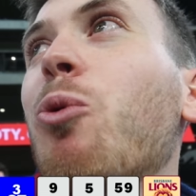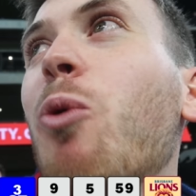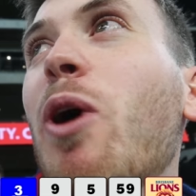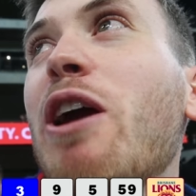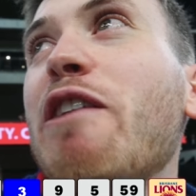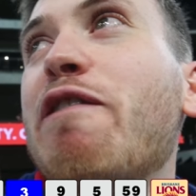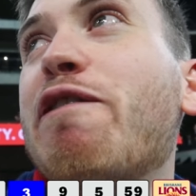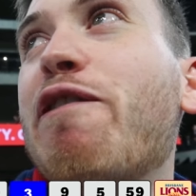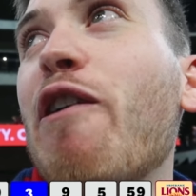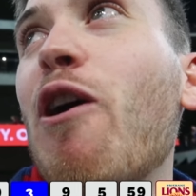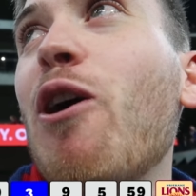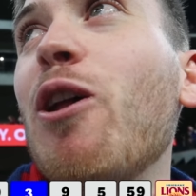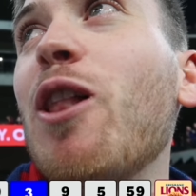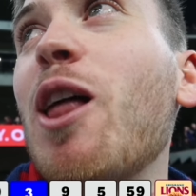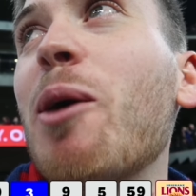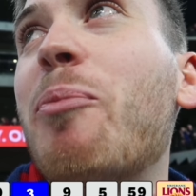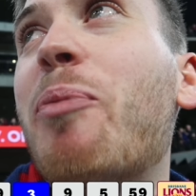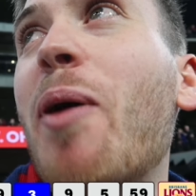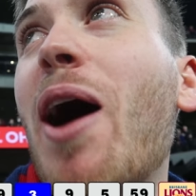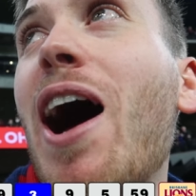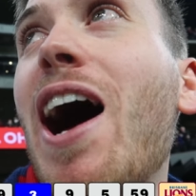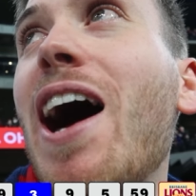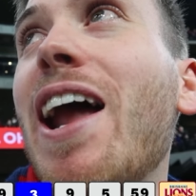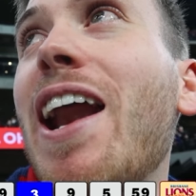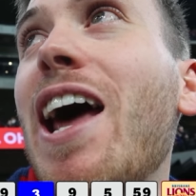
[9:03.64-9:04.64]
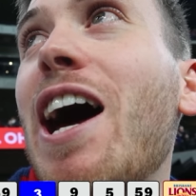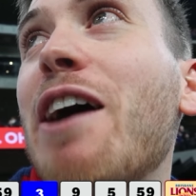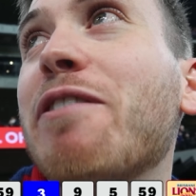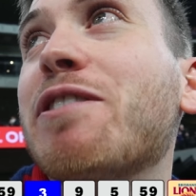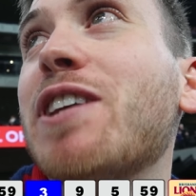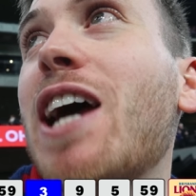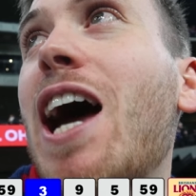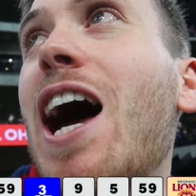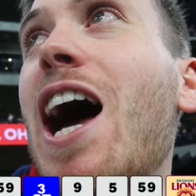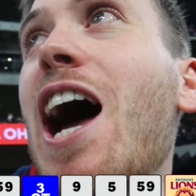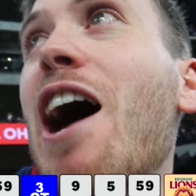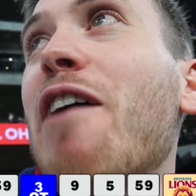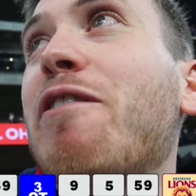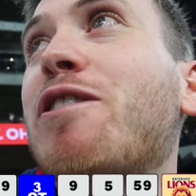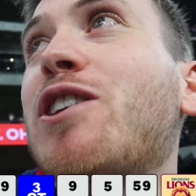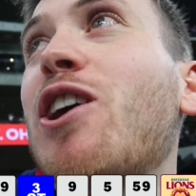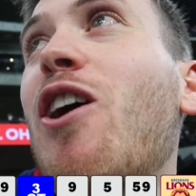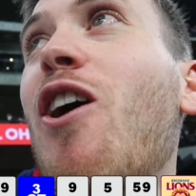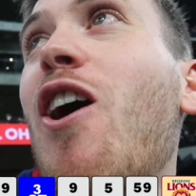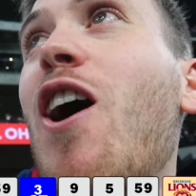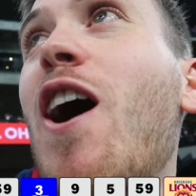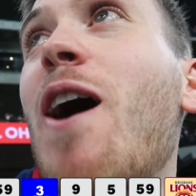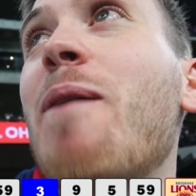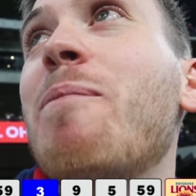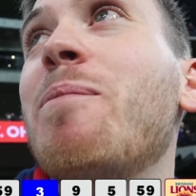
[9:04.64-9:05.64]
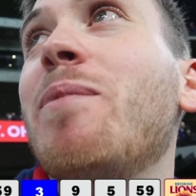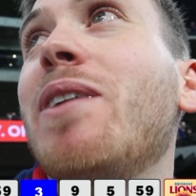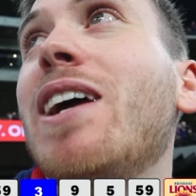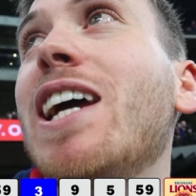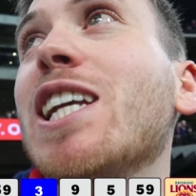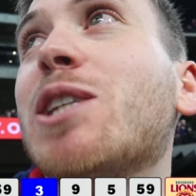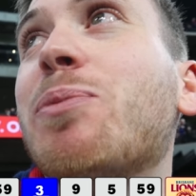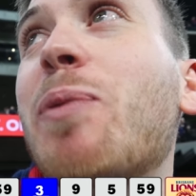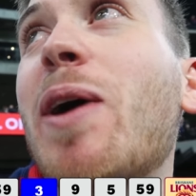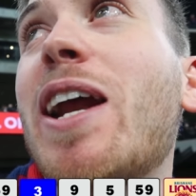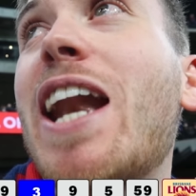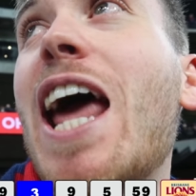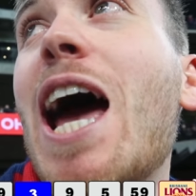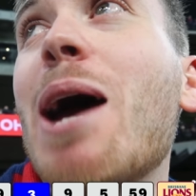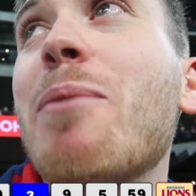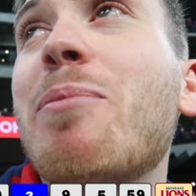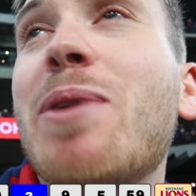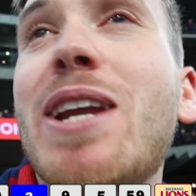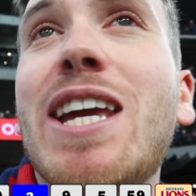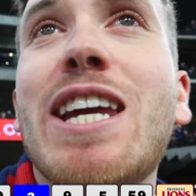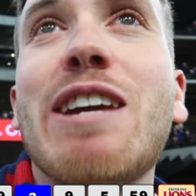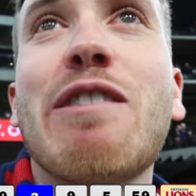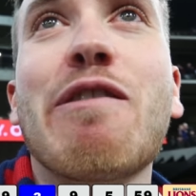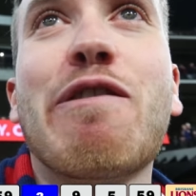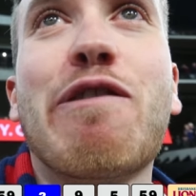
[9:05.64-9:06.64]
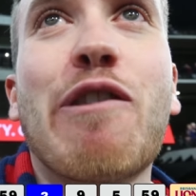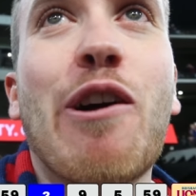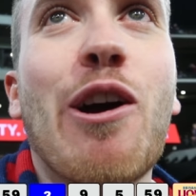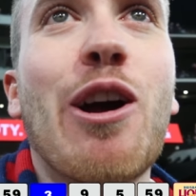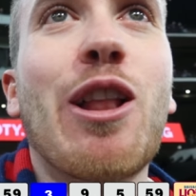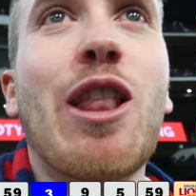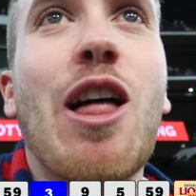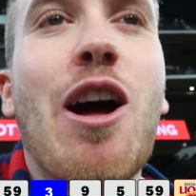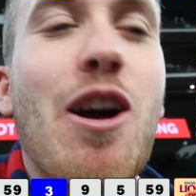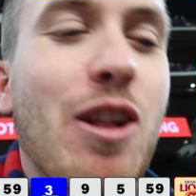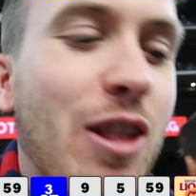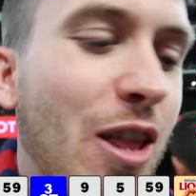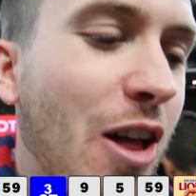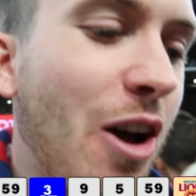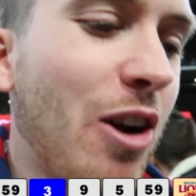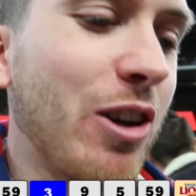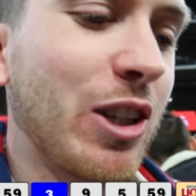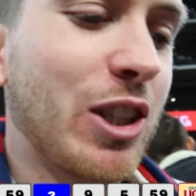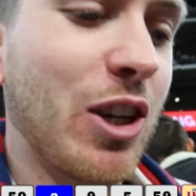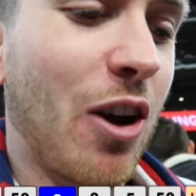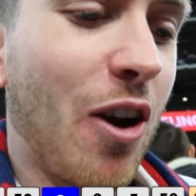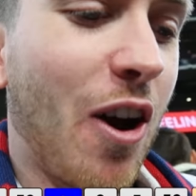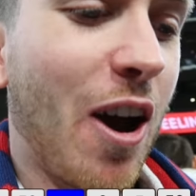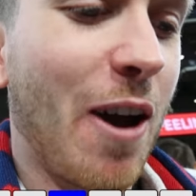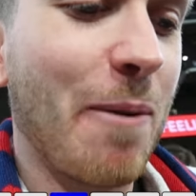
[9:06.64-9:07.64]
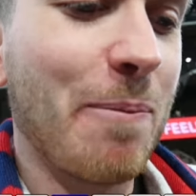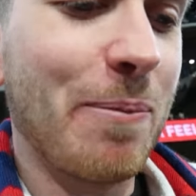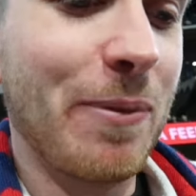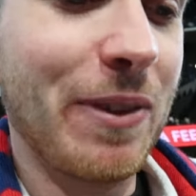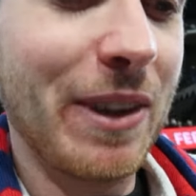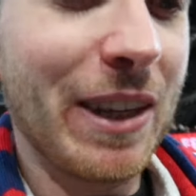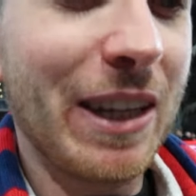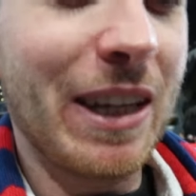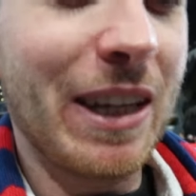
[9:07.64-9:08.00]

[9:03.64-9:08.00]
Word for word: We fall apart after half time. It's been happening for a long, long time.